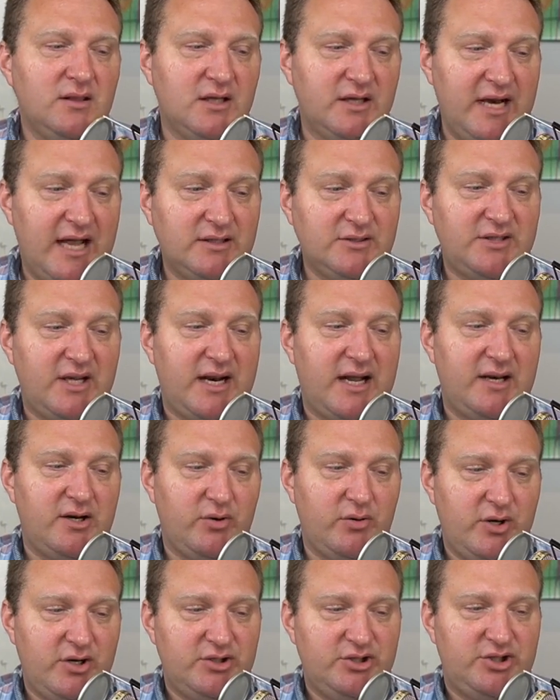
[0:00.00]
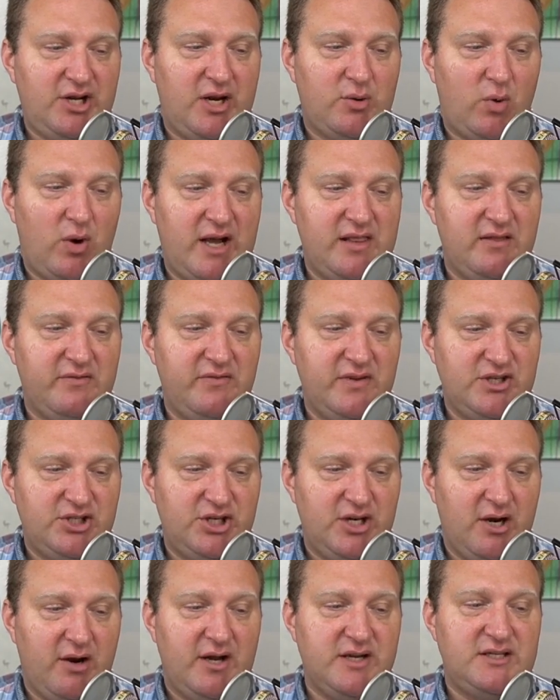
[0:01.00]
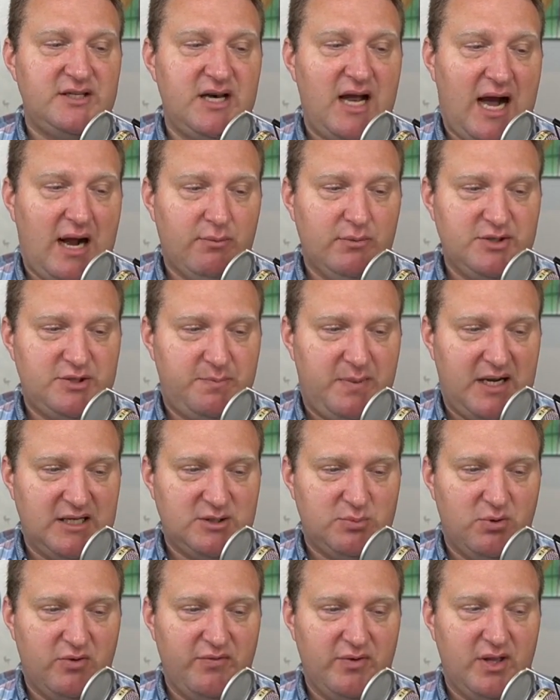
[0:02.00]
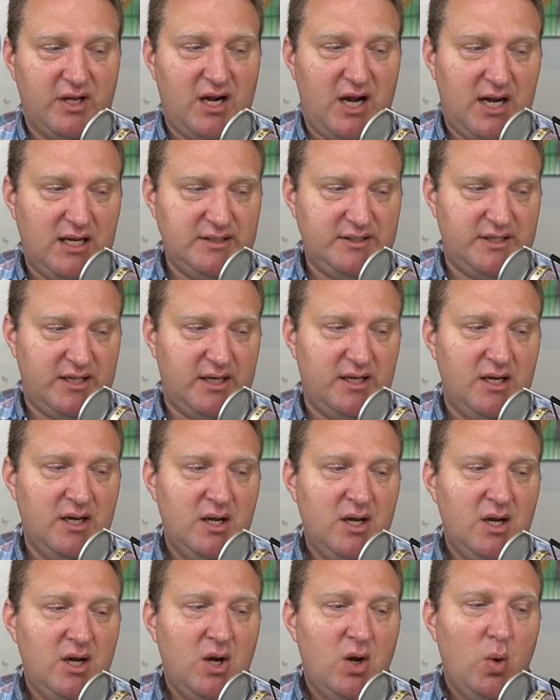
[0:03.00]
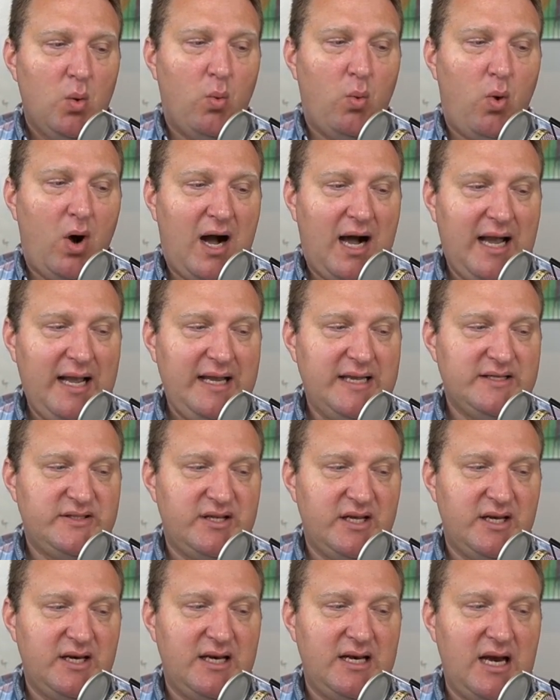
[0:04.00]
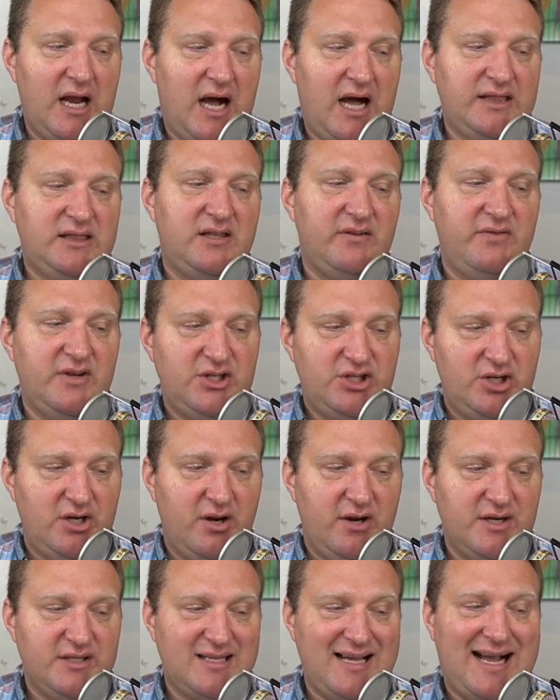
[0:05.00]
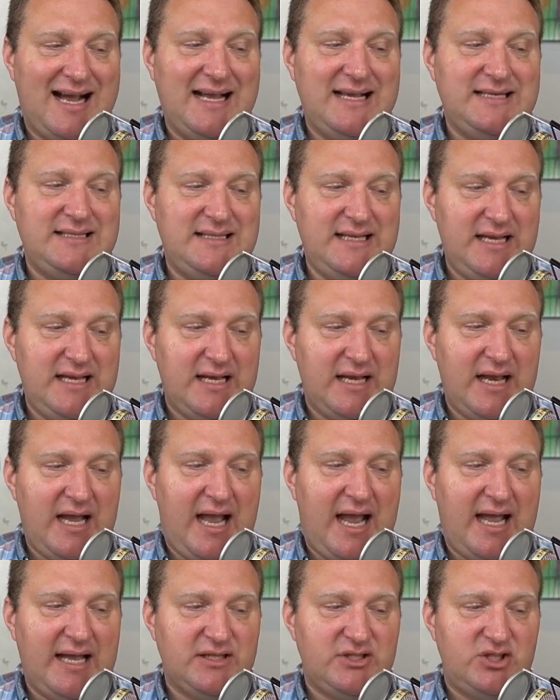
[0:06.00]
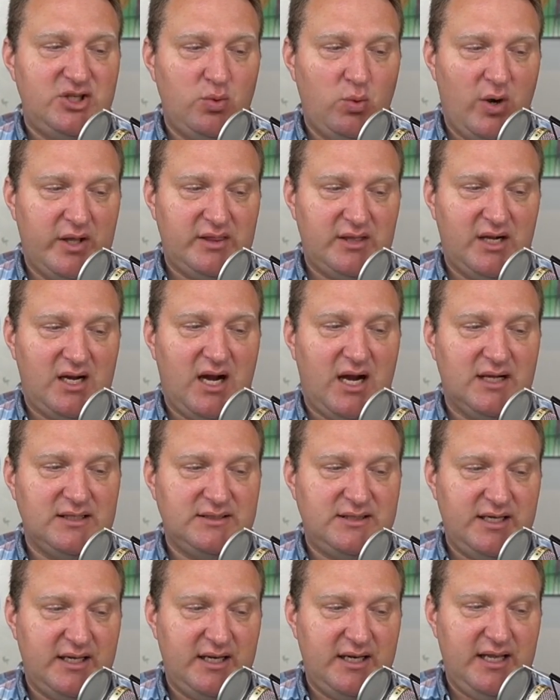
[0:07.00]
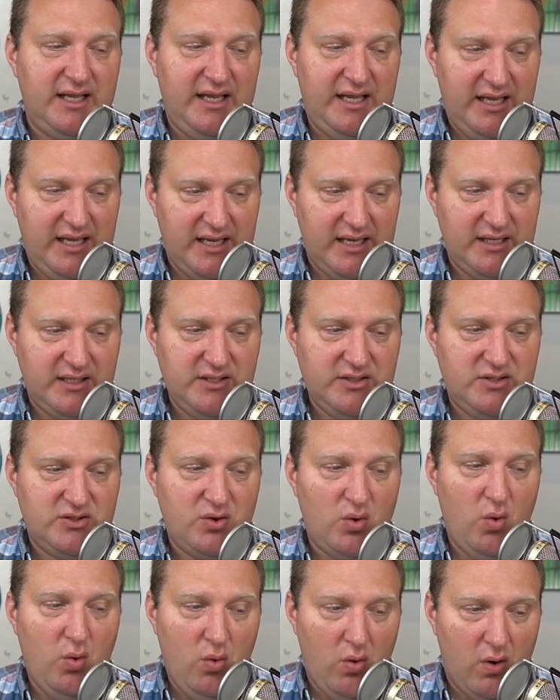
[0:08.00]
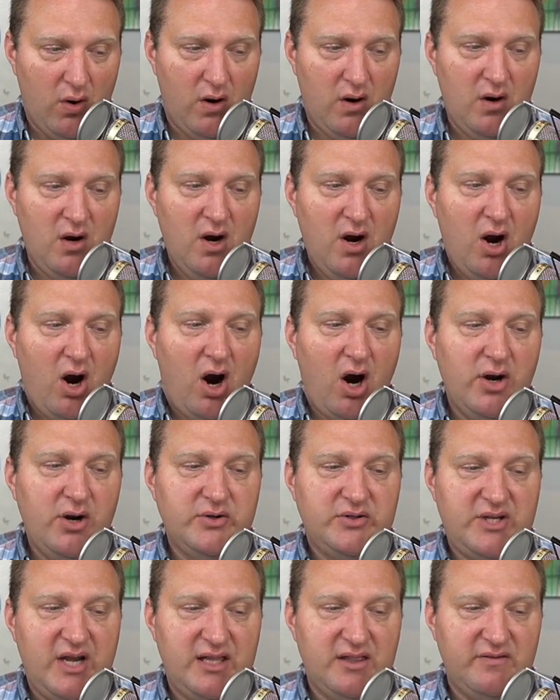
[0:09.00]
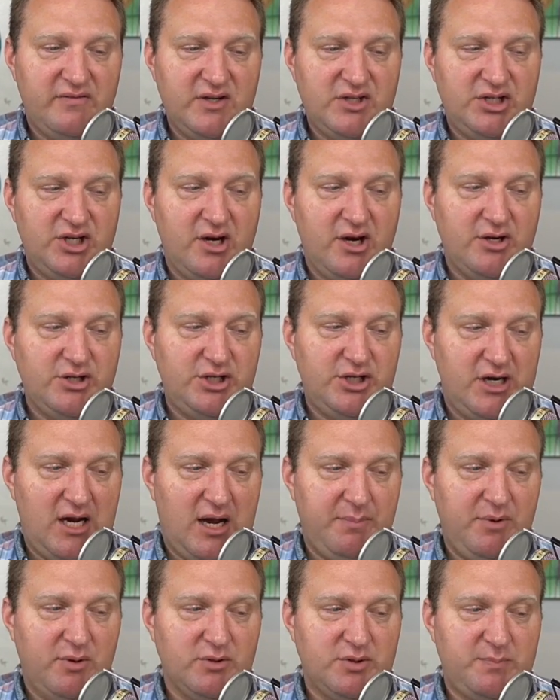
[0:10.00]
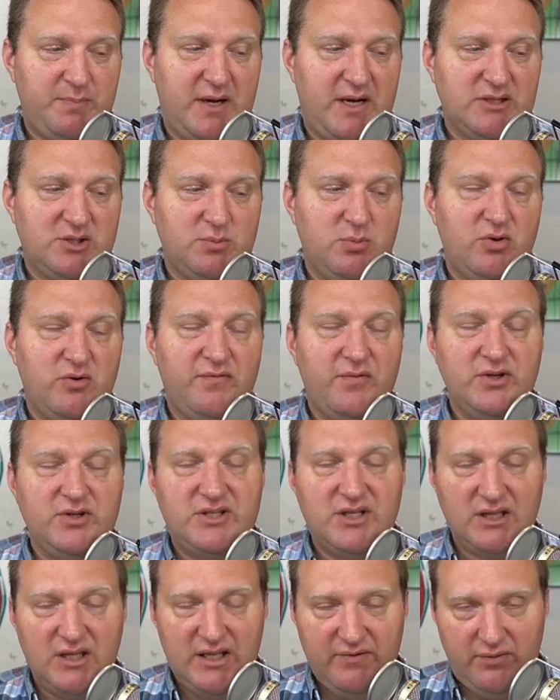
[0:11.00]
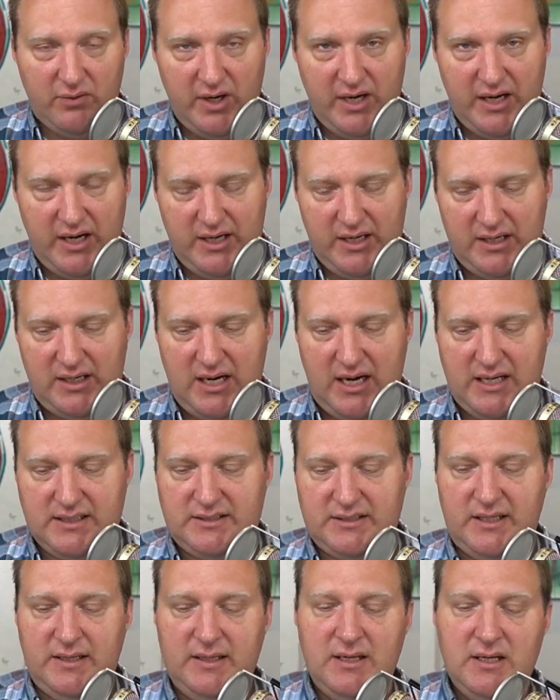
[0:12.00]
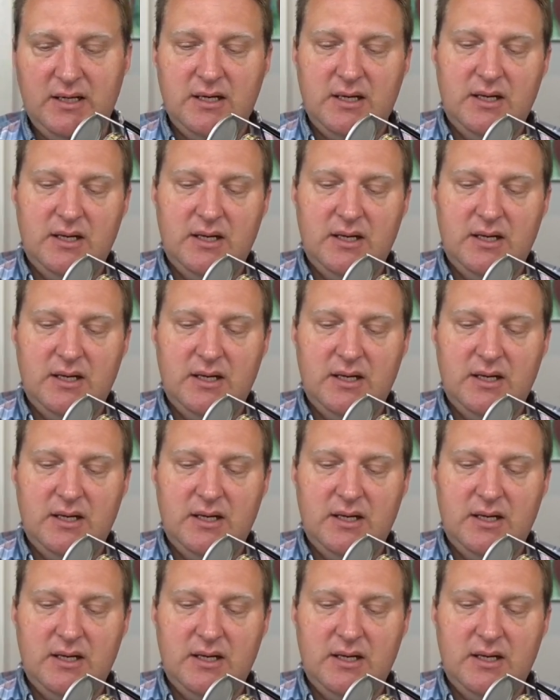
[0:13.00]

Linnell said, I don't understand why the visionary is not responsible for the content. Why is it not the visionary's idea as to what the content is? Or are you saying the visionary should not be responsible for delivering content?